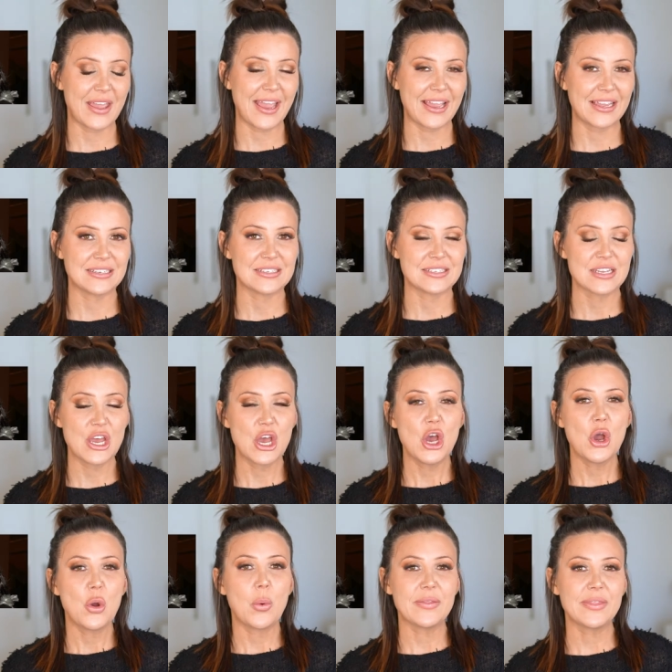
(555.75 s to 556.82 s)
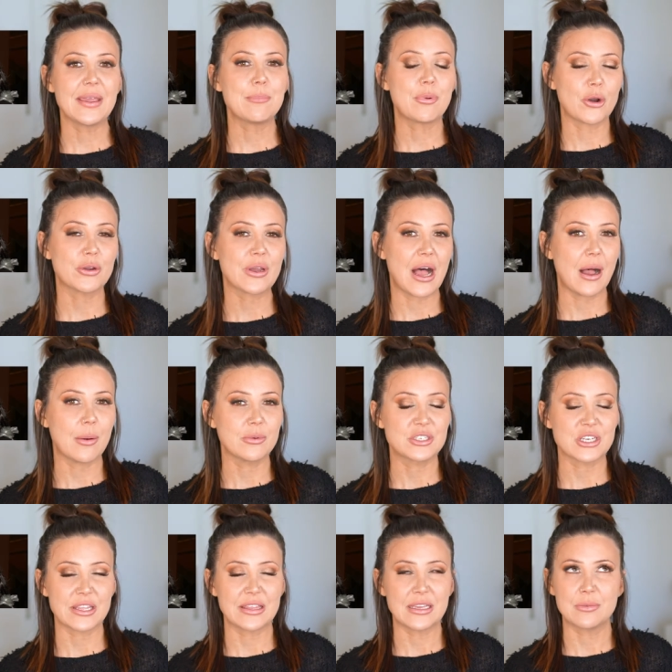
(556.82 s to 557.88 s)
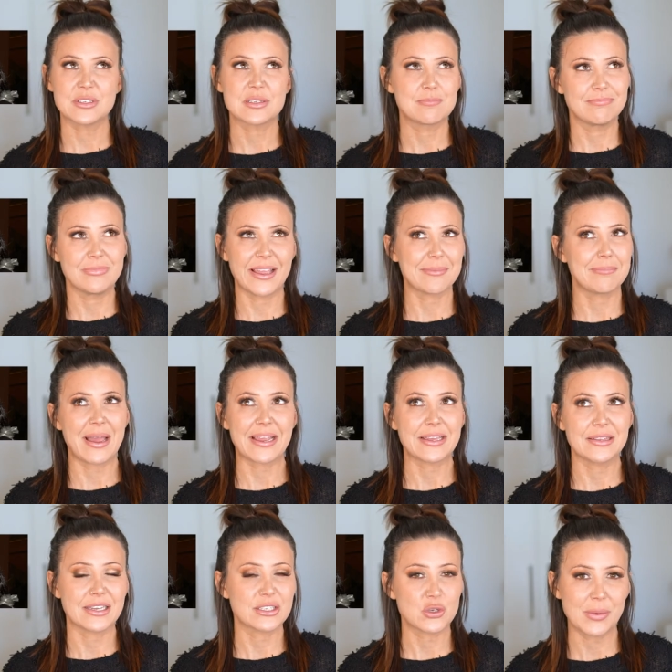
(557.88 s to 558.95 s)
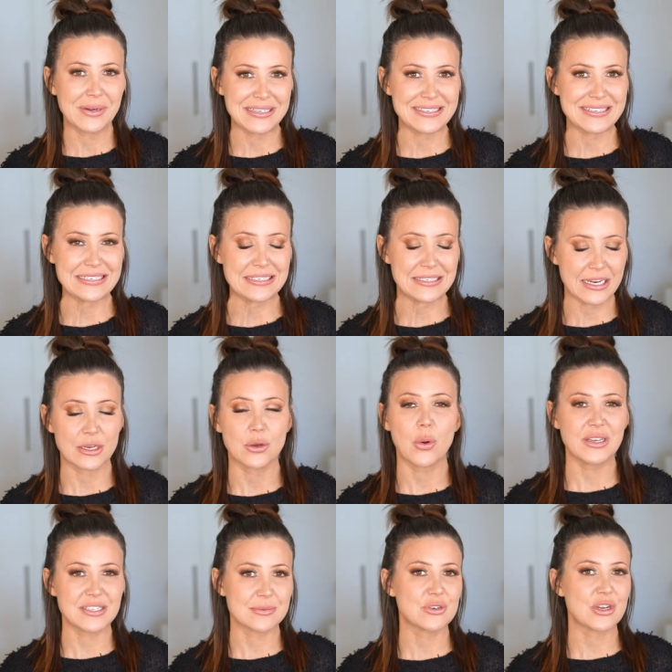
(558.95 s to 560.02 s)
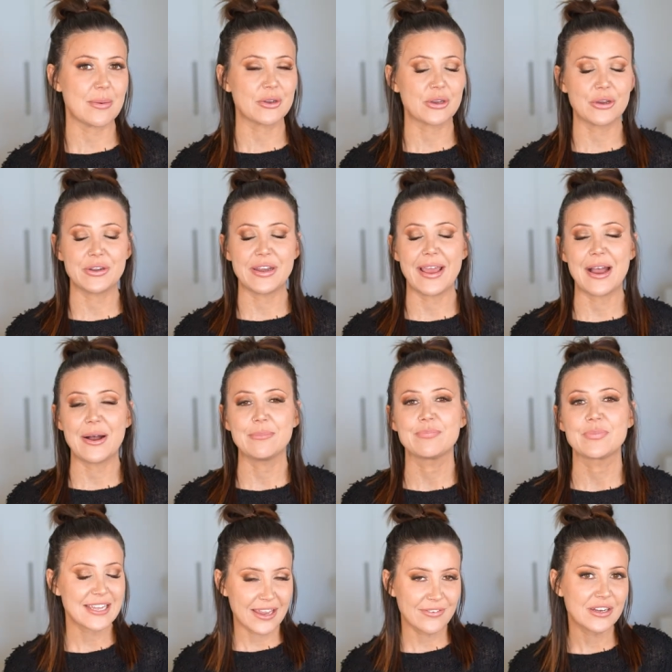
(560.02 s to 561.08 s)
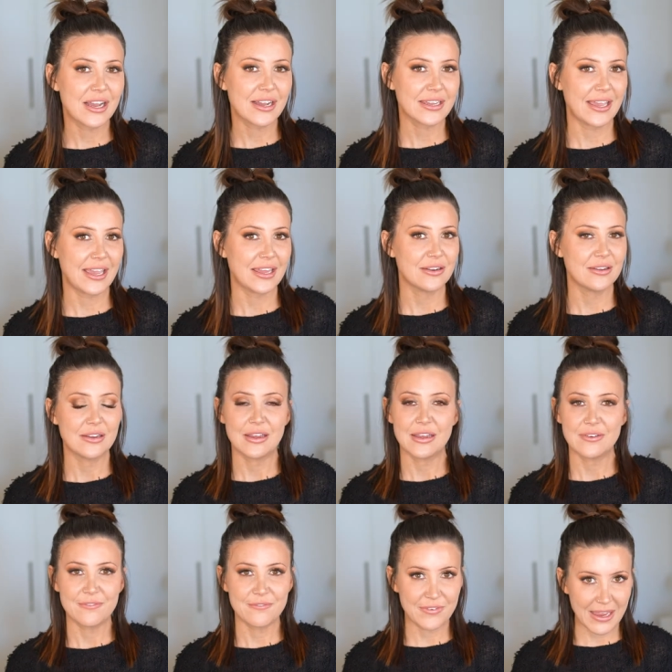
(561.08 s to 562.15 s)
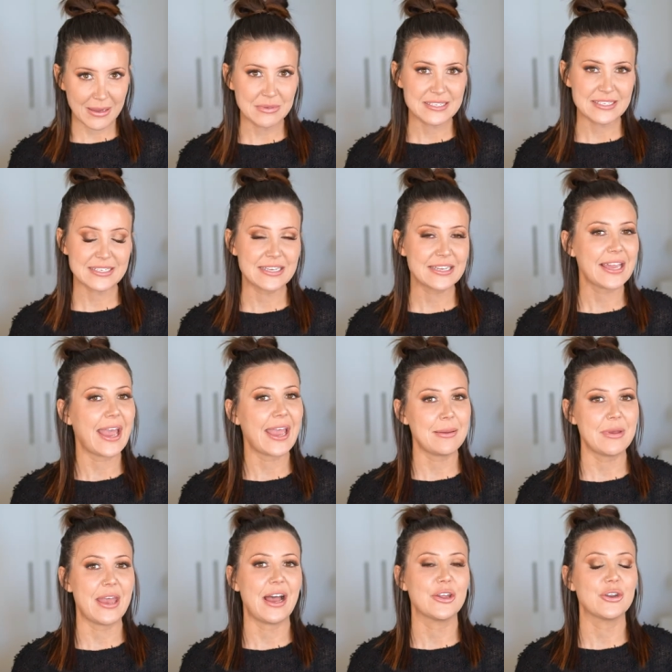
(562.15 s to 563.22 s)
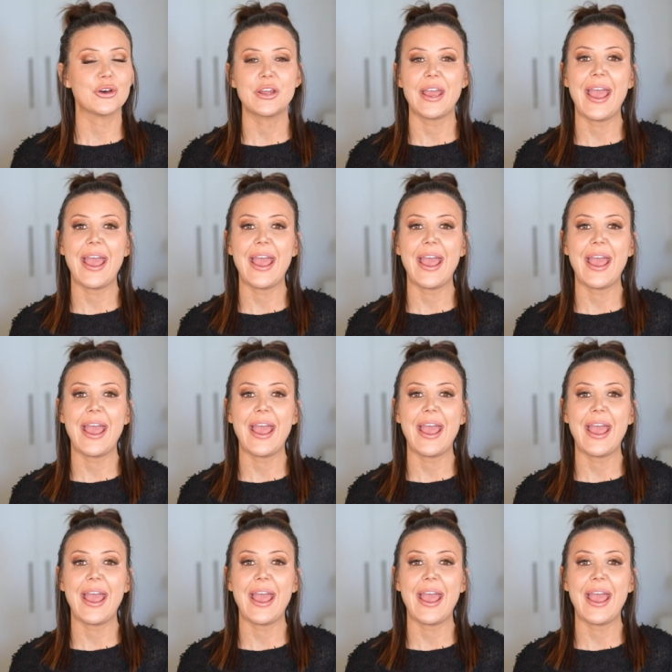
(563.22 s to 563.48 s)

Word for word: And when they broke up, which I think was like back in like 2016, quite some time ago now, David Arquette famously came out on a